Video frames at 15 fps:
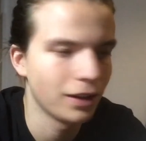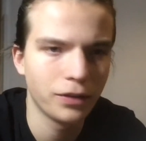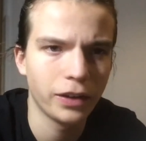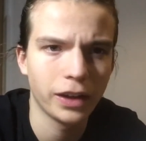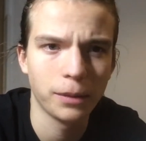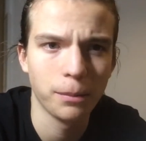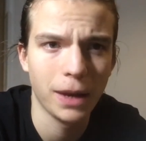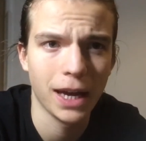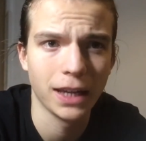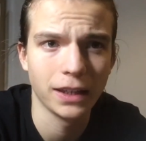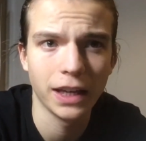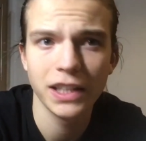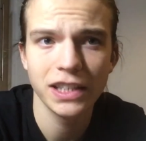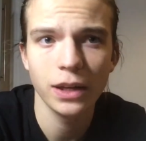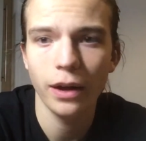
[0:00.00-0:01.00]
That's fucking mad.
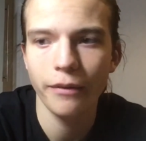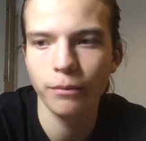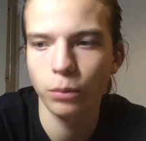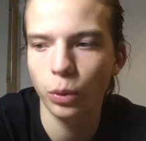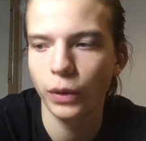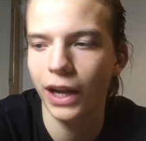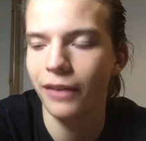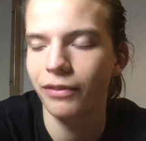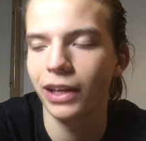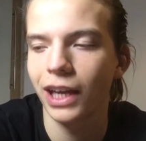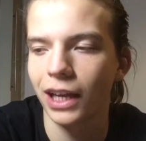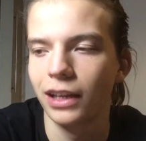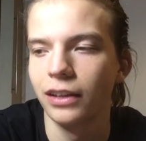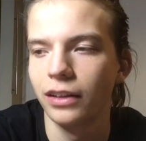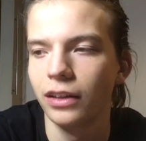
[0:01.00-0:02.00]
I still haven't bought an Advent
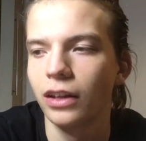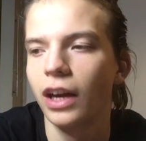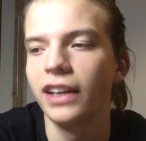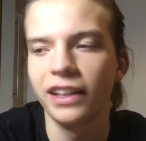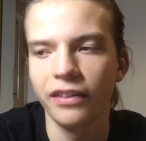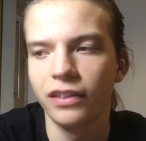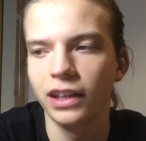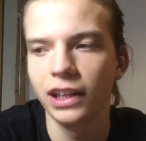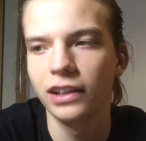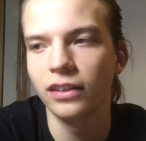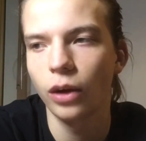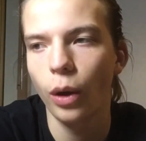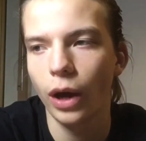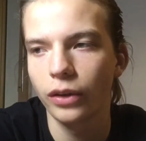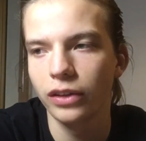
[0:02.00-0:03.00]
calendar. I definitely need to
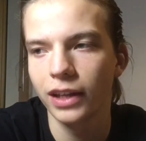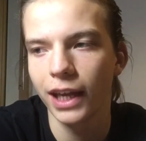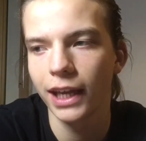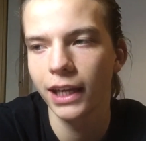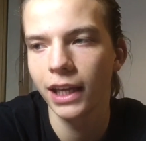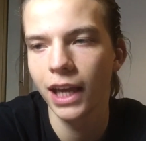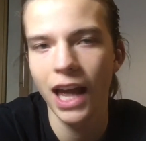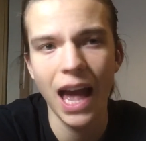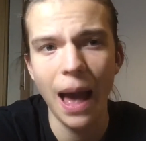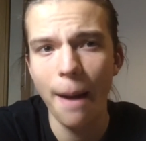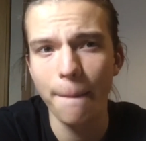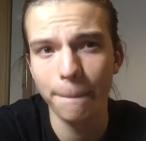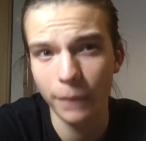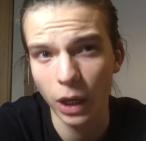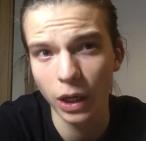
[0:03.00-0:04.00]
go out today
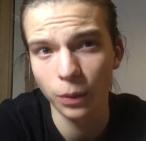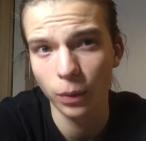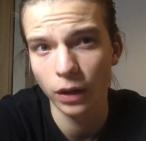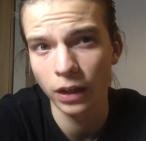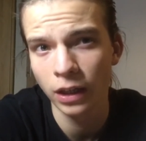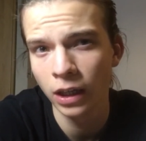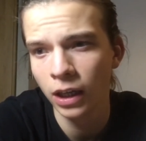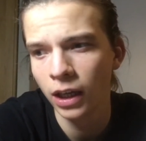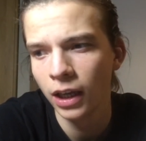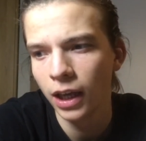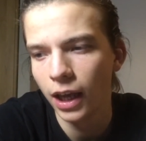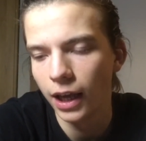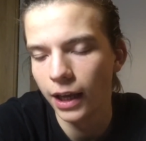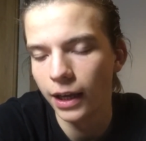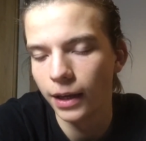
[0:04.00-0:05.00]
and buy one.
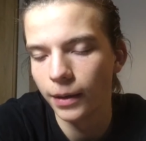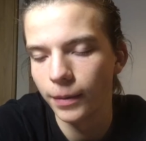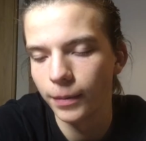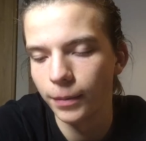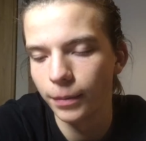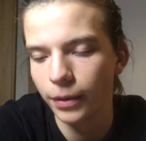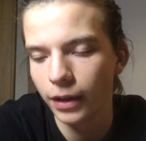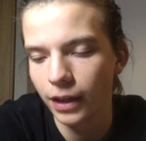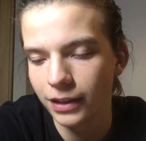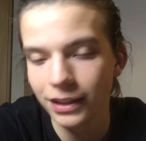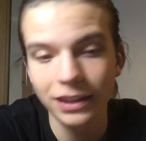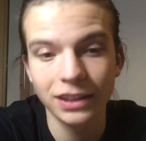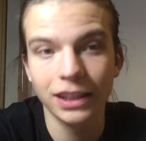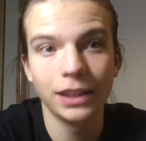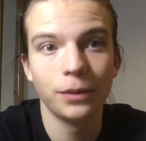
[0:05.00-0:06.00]
Um, but
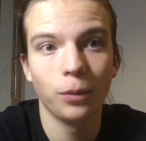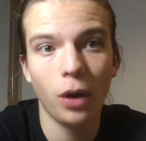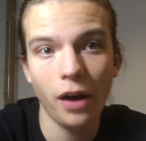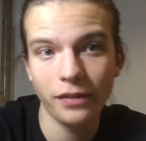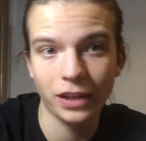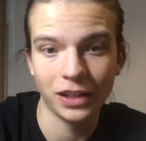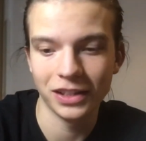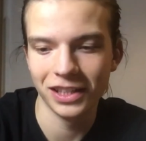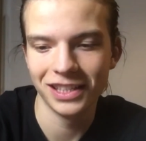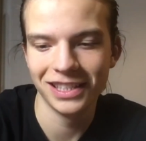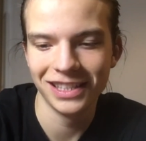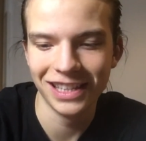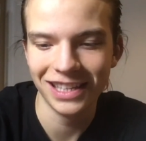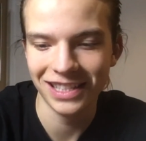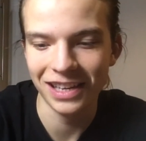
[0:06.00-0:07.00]
essentially, what I've done this,
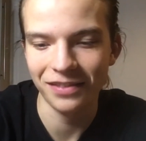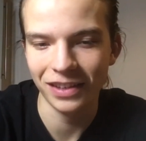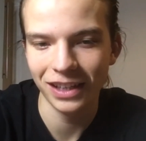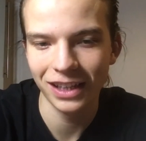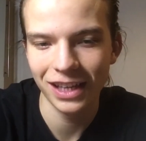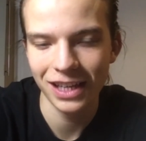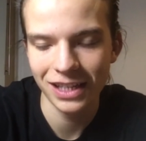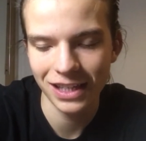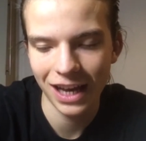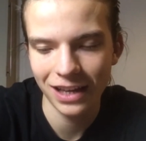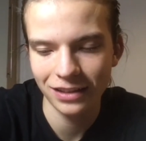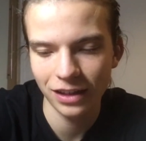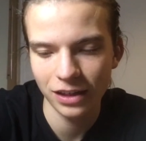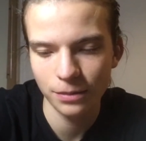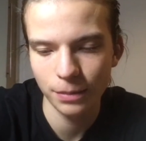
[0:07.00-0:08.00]
this evening is,
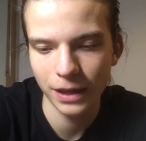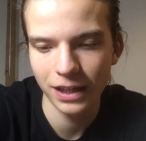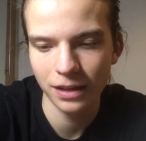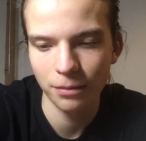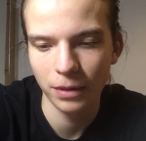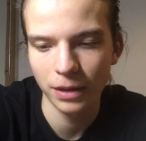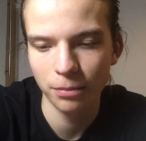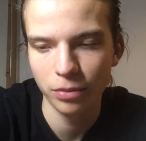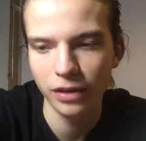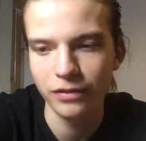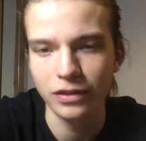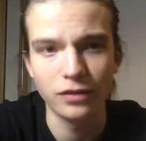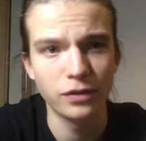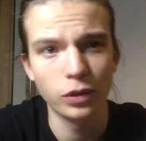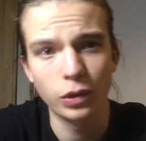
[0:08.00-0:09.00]
as I explained in my
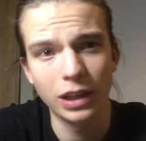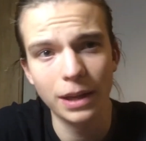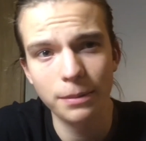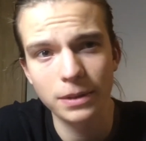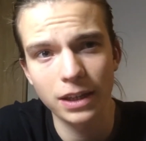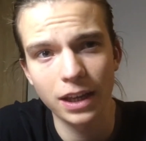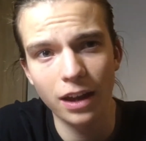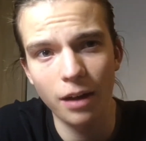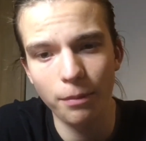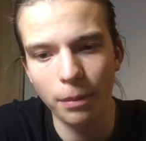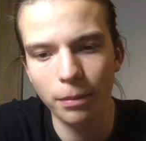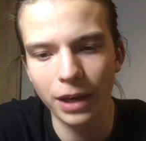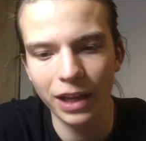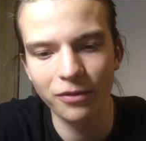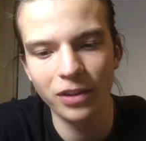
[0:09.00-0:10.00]
previous few clips, I've been
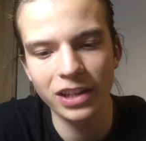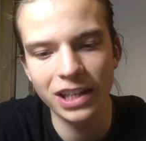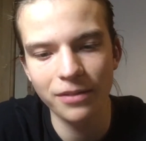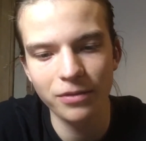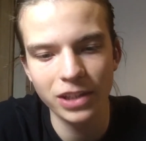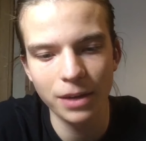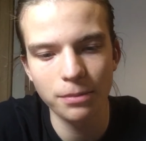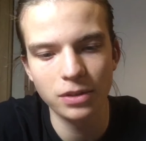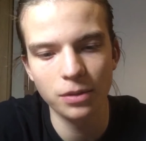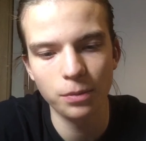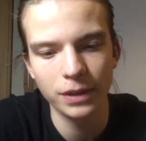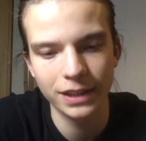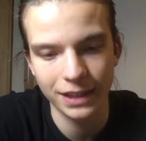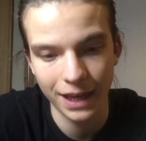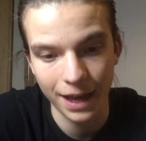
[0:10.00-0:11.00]
playing Red Dead Redemption
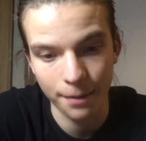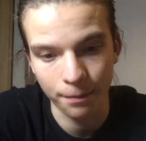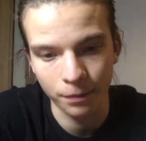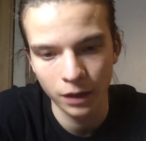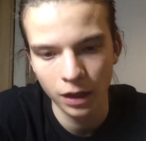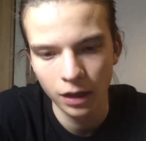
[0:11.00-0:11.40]
with Sam.